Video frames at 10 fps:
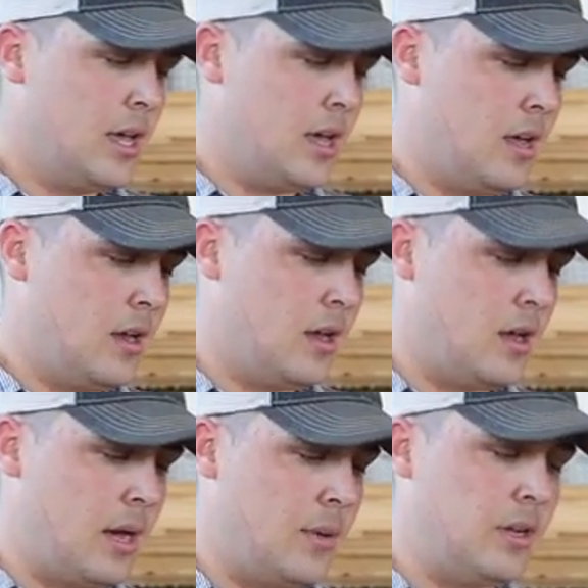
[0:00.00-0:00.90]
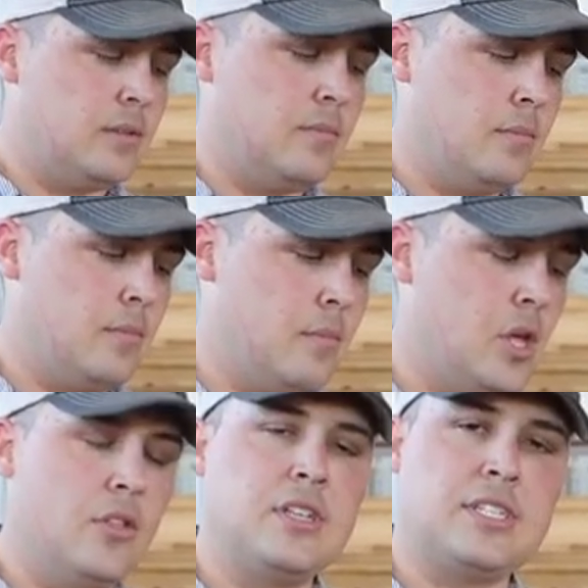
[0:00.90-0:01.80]
and uh, I'm gonna
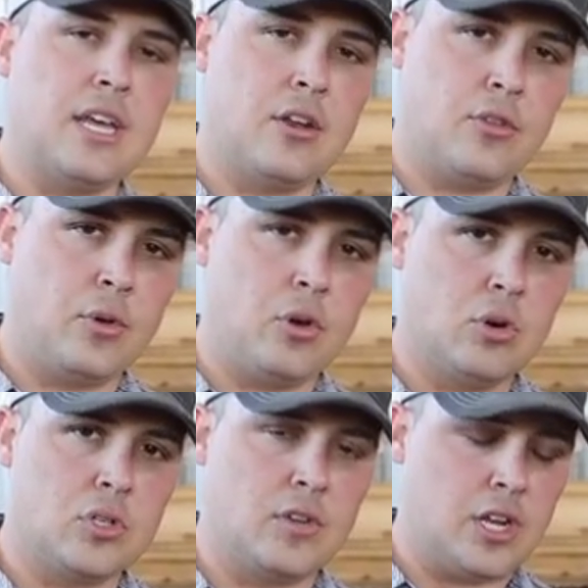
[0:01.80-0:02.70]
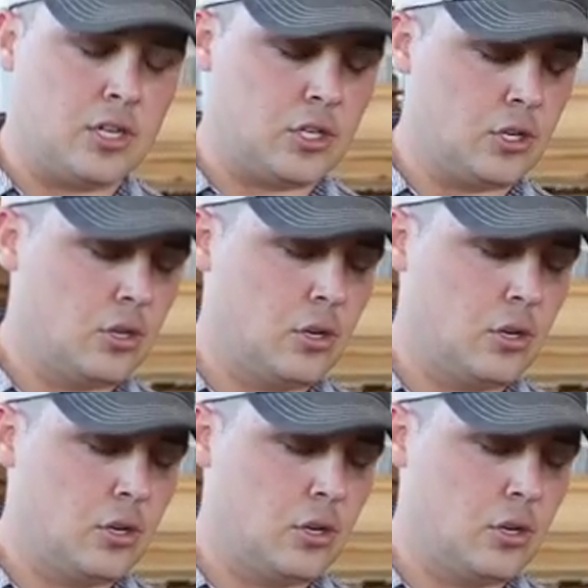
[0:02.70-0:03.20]
mill this down to three quarters of an inch